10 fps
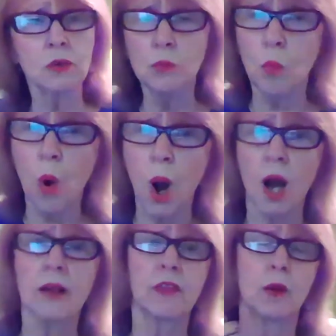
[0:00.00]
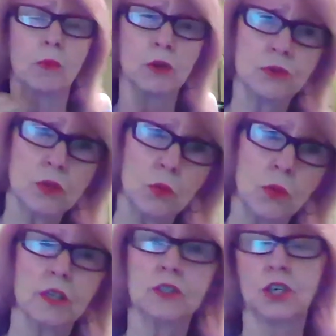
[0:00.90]
couldn't walk, they were using
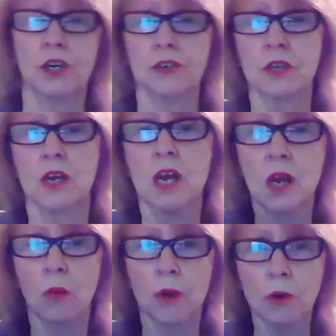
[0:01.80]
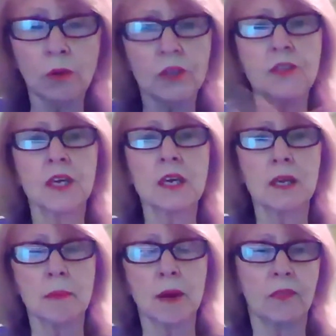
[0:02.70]
wheelchairs. We were only
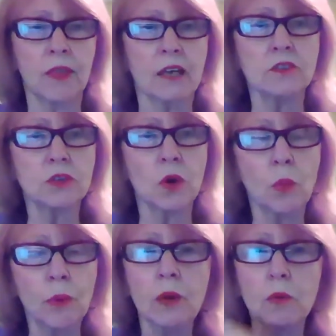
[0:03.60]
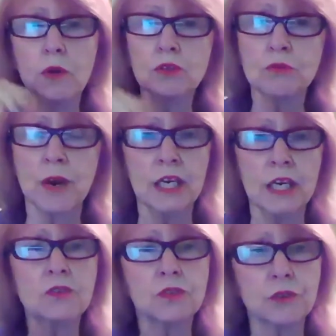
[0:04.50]
thinking about that. So we were
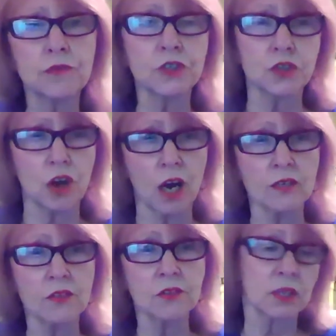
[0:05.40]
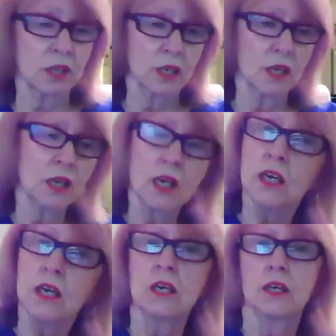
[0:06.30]
training service dogs
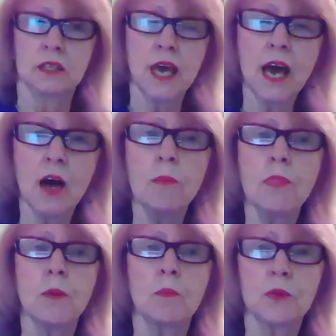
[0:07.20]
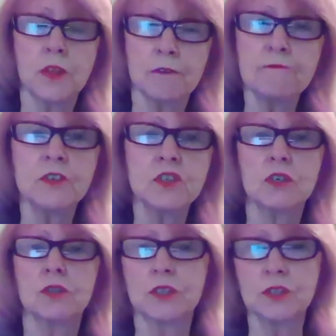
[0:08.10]
to help them with their
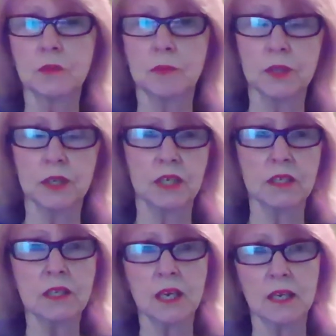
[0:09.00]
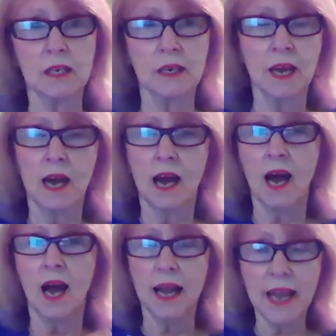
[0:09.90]
physical disabilities. And
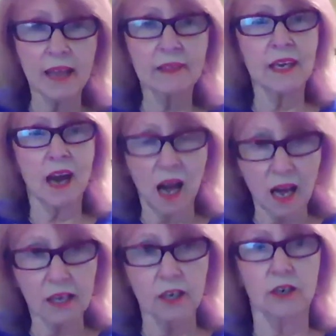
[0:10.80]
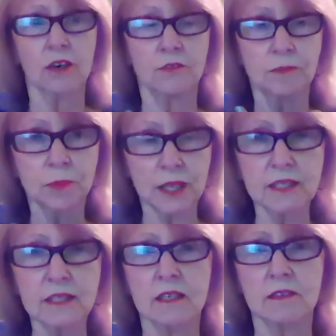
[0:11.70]
I had the honor of
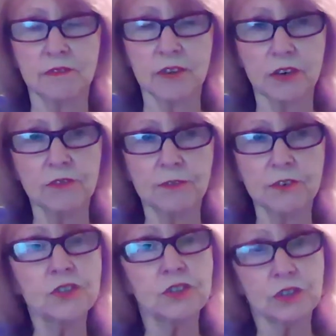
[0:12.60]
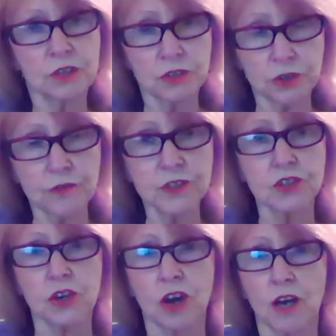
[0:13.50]
placing the very first
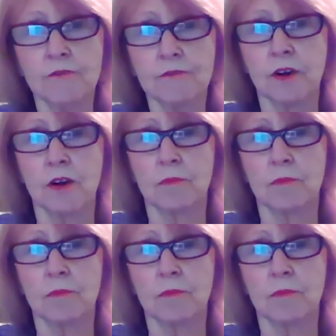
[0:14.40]
service dog